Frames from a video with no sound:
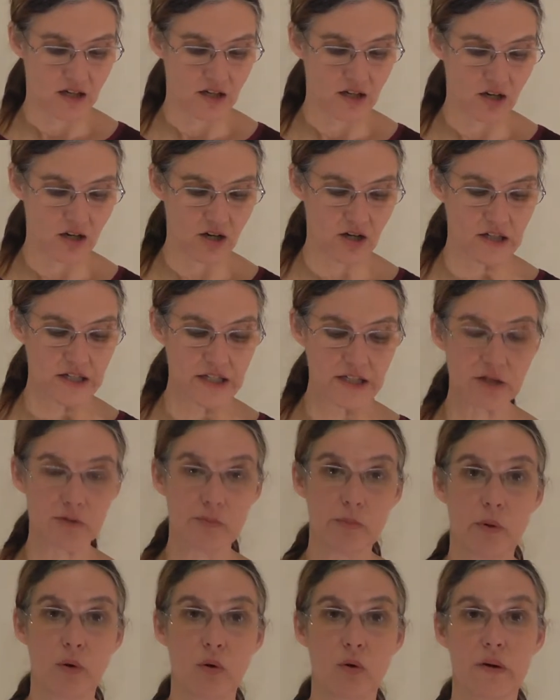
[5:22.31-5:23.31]
God has
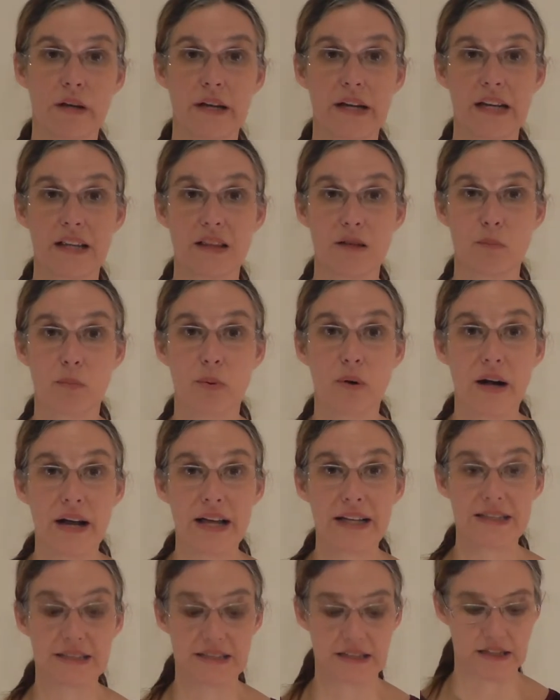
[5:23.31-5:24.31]
spoken in the
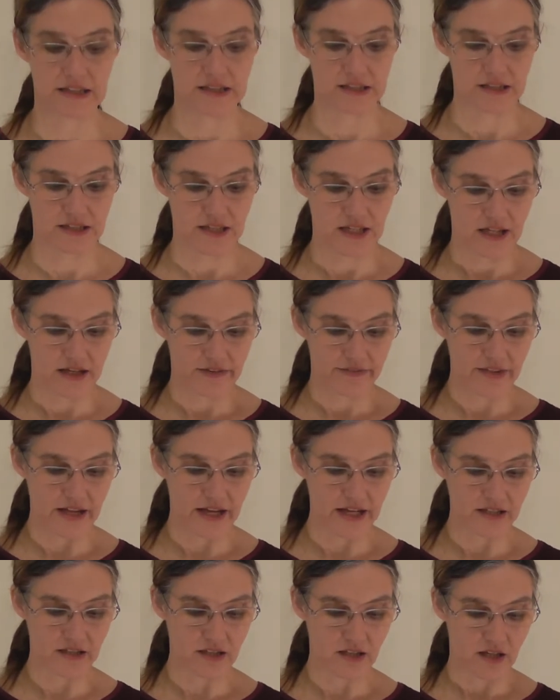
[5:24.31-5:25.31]
present
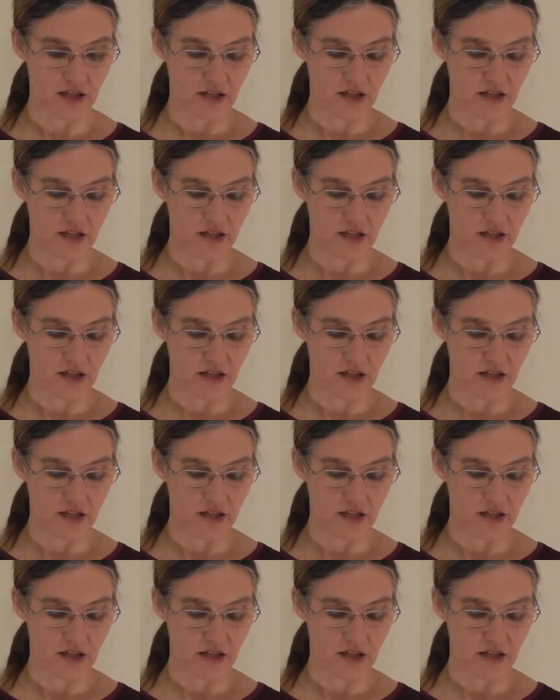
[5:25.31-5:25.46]
that